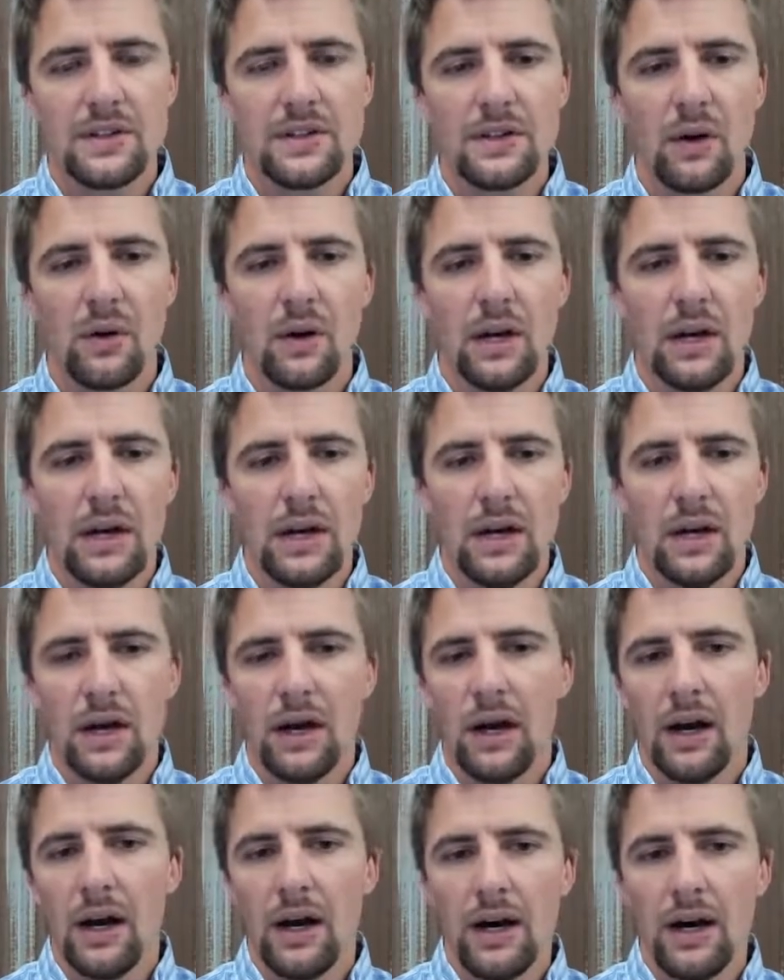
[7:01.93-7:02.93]
So
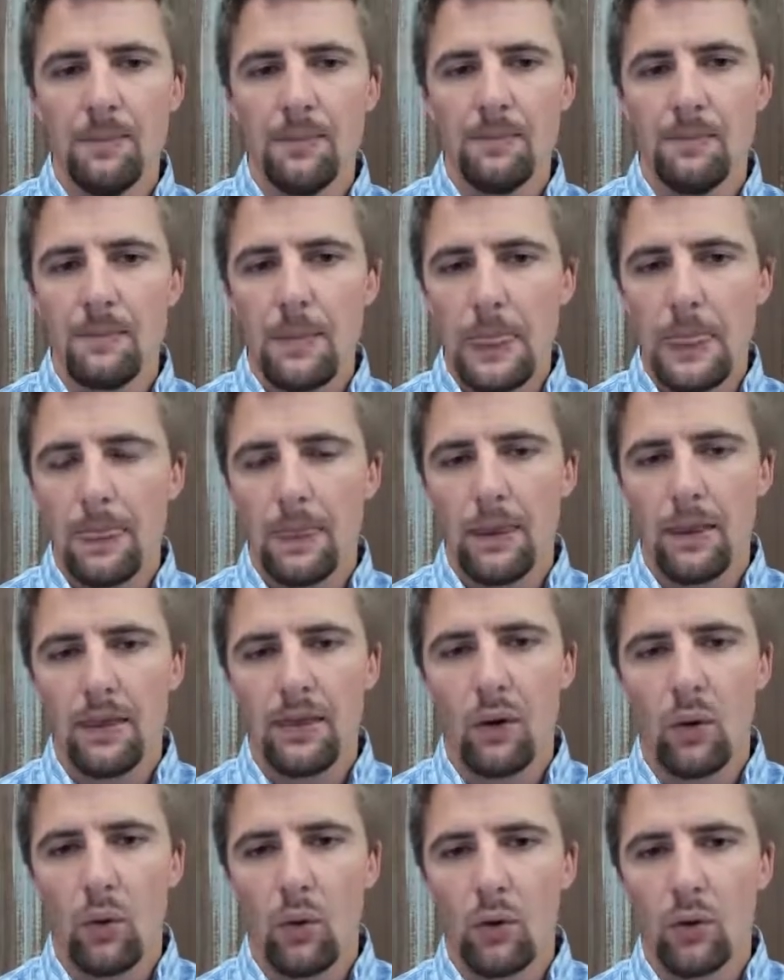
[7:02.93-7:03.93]

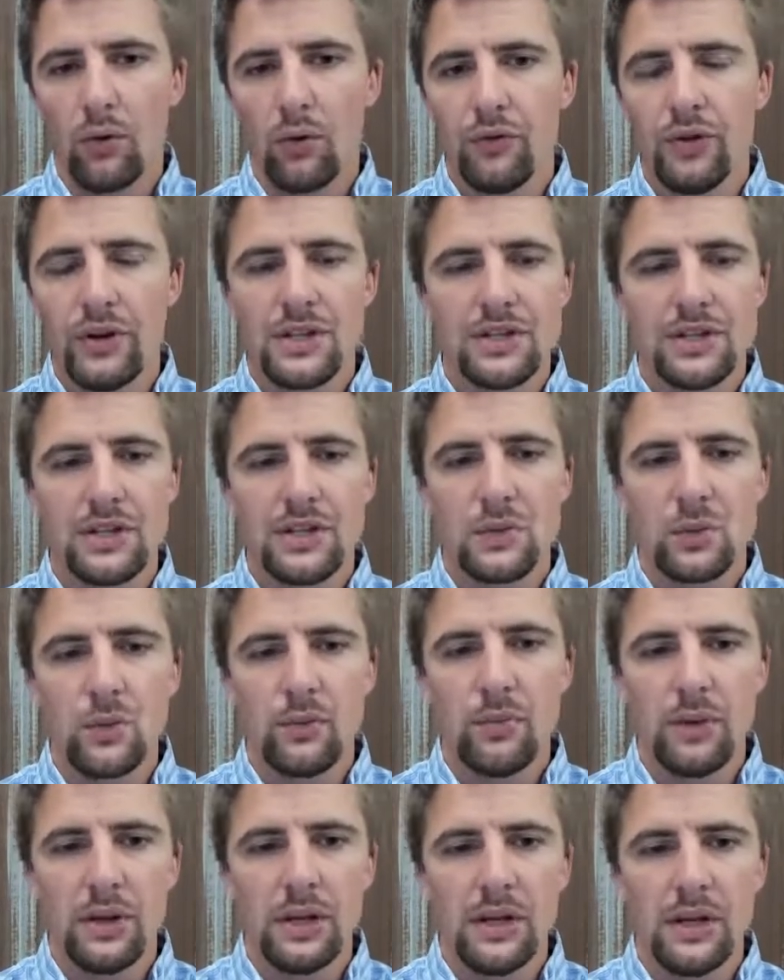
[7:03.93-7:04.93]
the oral drenches
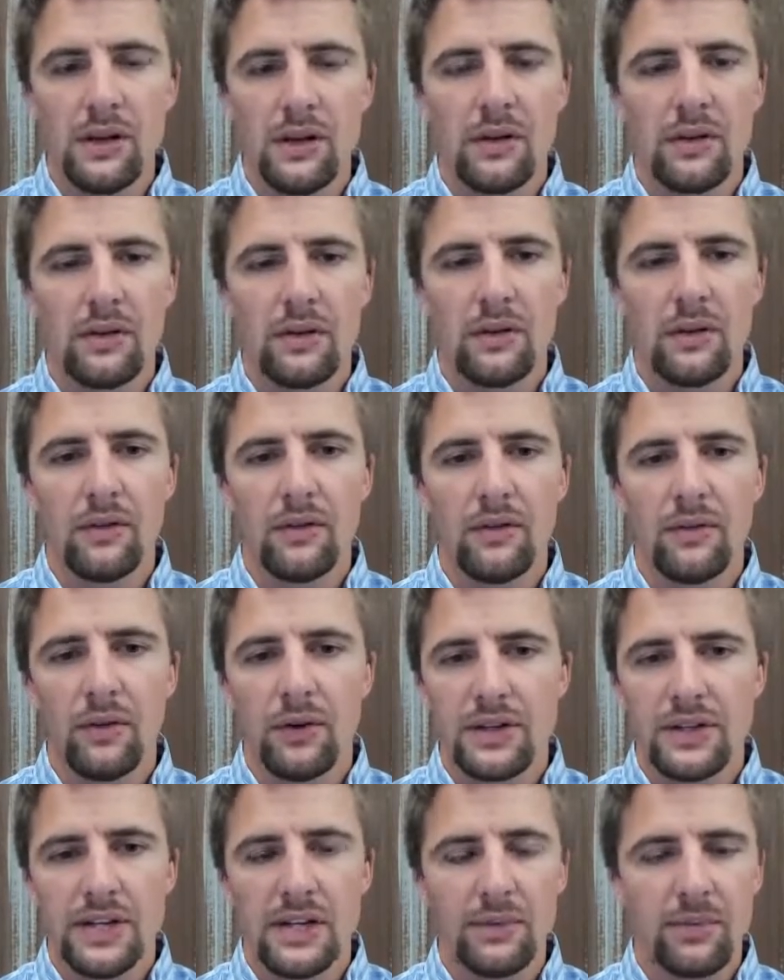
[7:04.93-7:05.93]
would be,
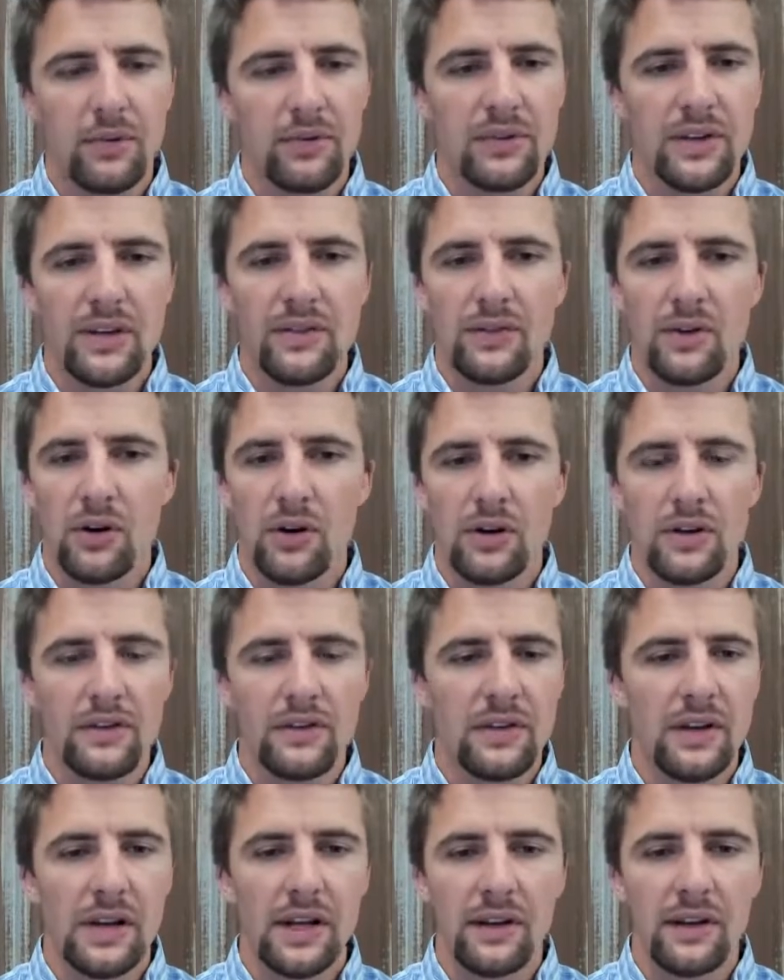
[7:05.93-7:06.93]
for example, Safeguard,
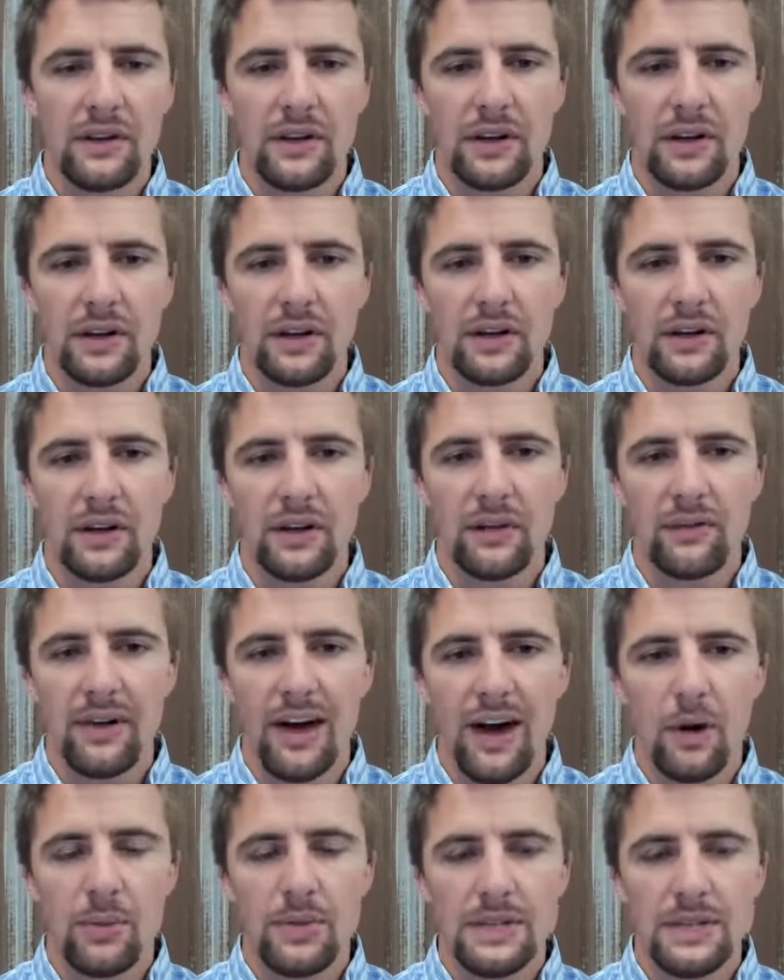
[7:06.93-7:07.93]
Synanthic,
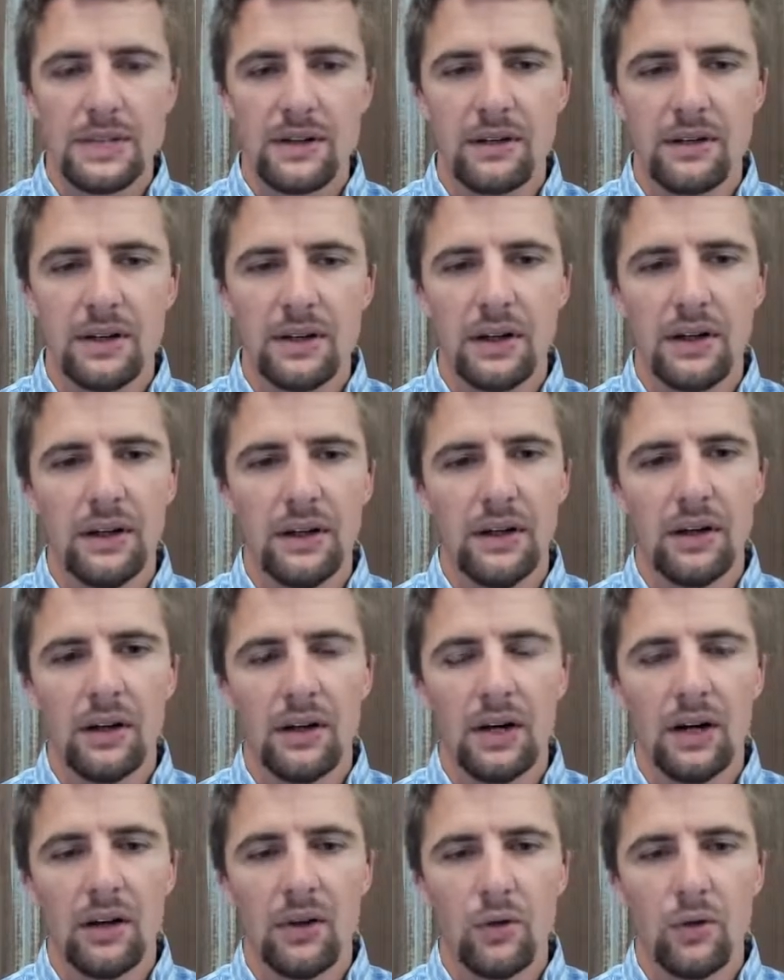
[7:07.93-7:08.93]
Valbazin.
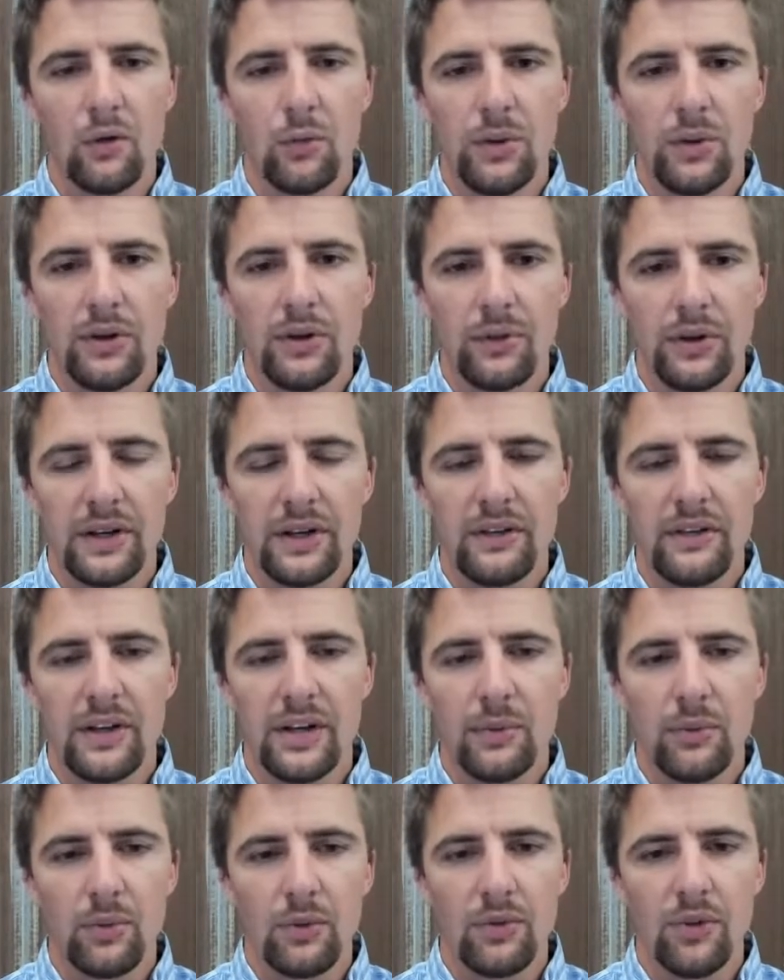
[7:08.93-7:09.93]
Those would be 3
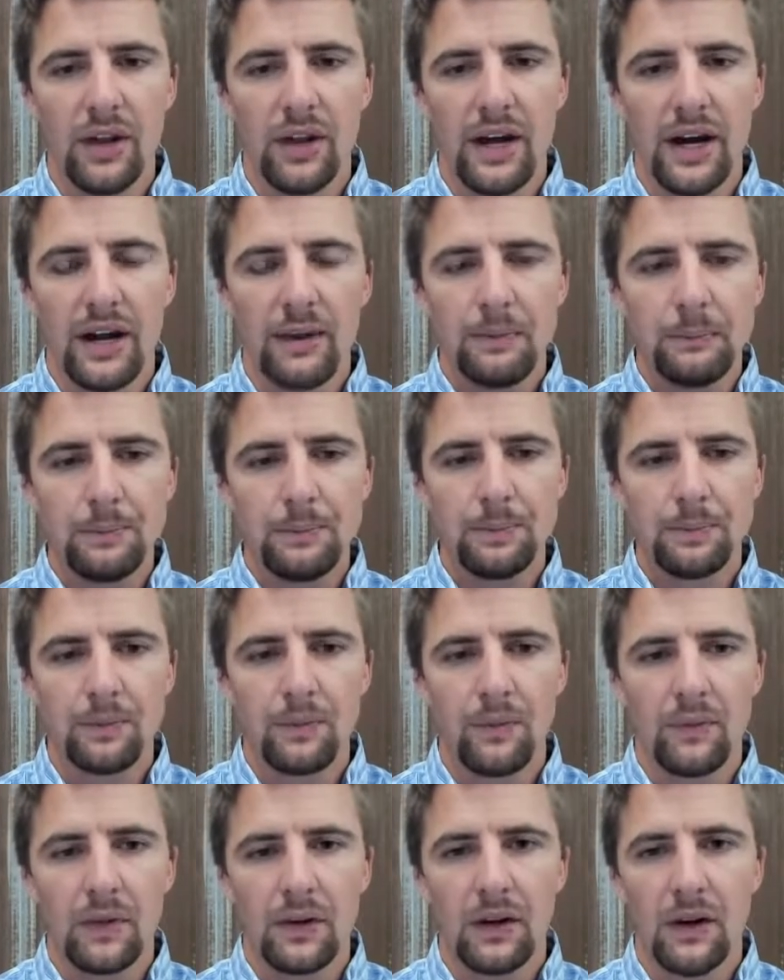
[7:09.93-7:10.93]
examples of that.
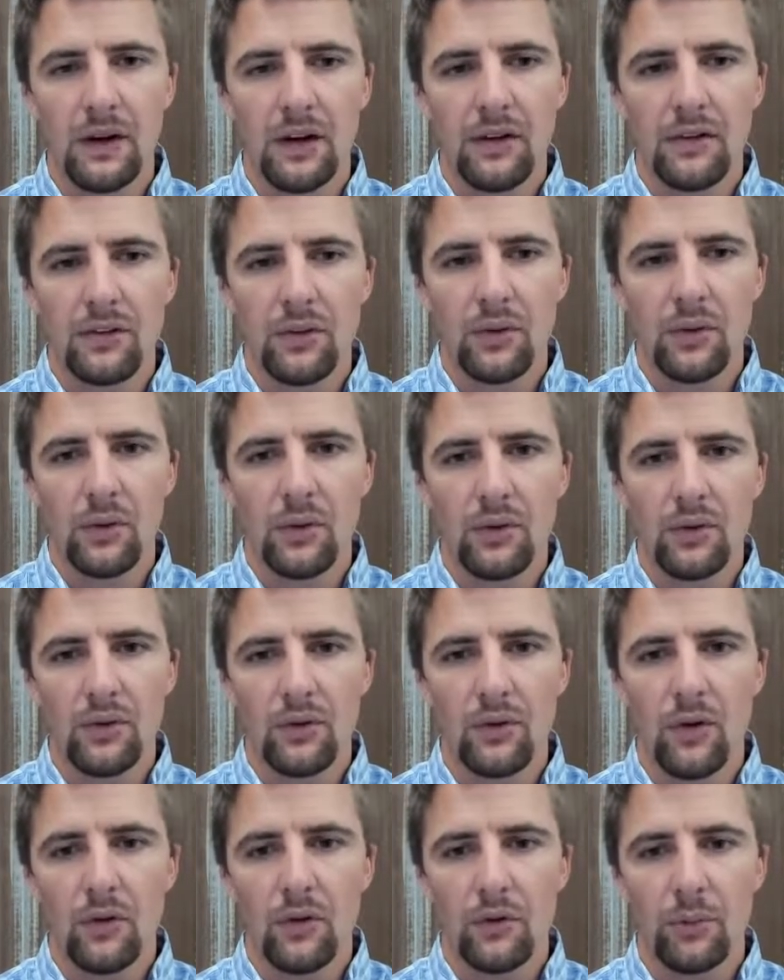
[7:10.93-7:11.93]
And so
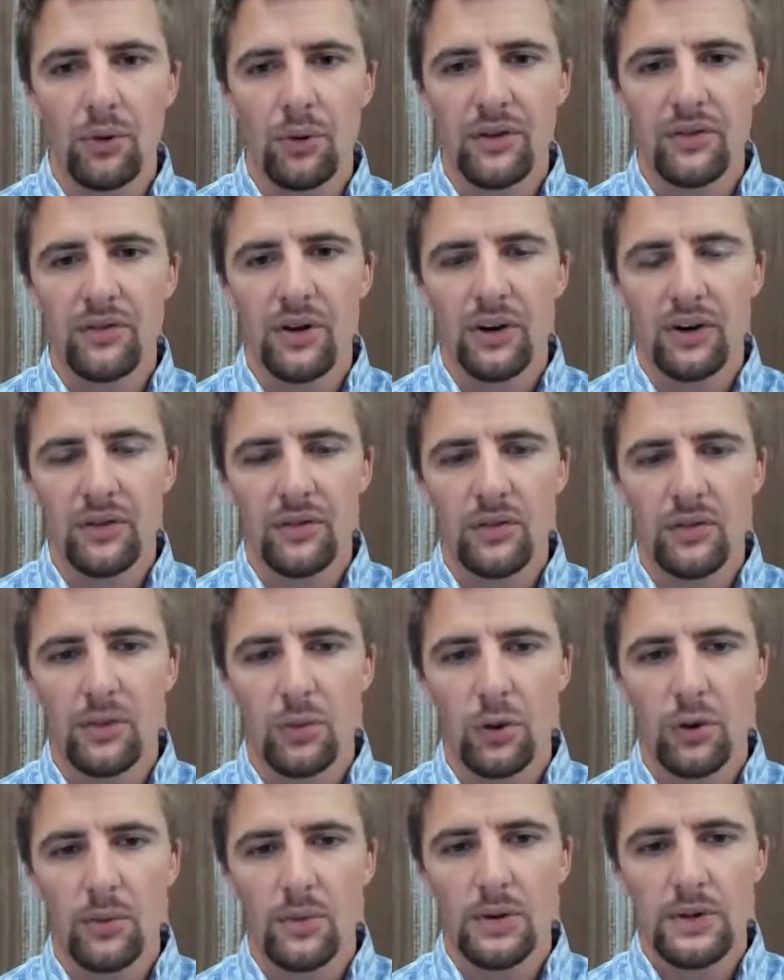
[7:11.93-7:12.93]
those are pretty effective
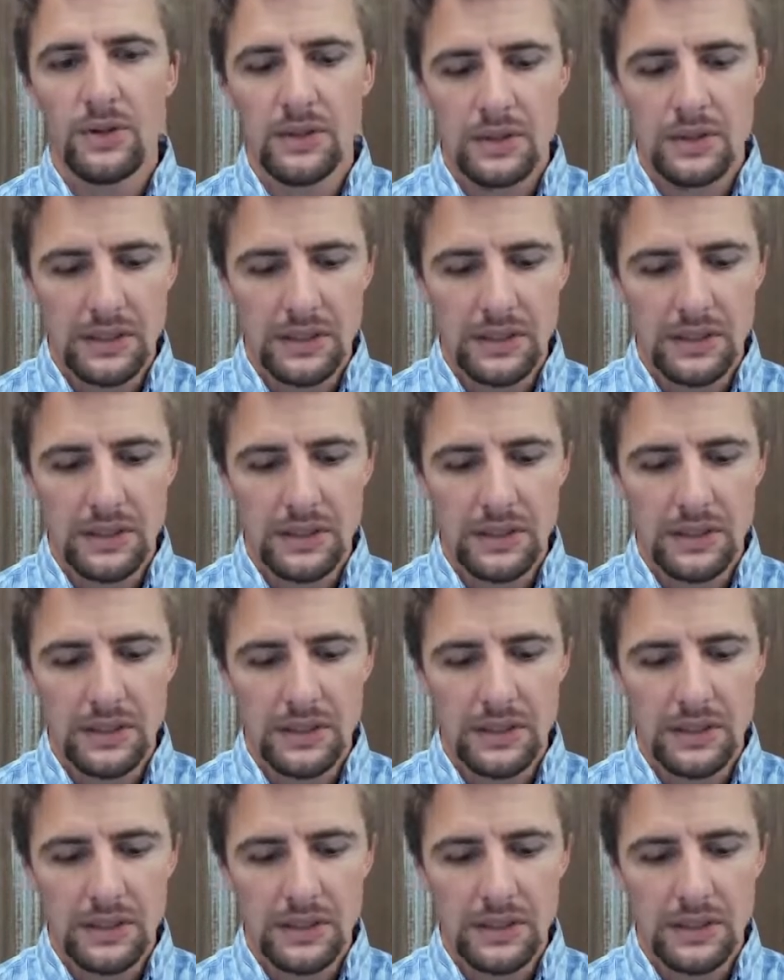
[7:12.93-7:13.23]
dewormers.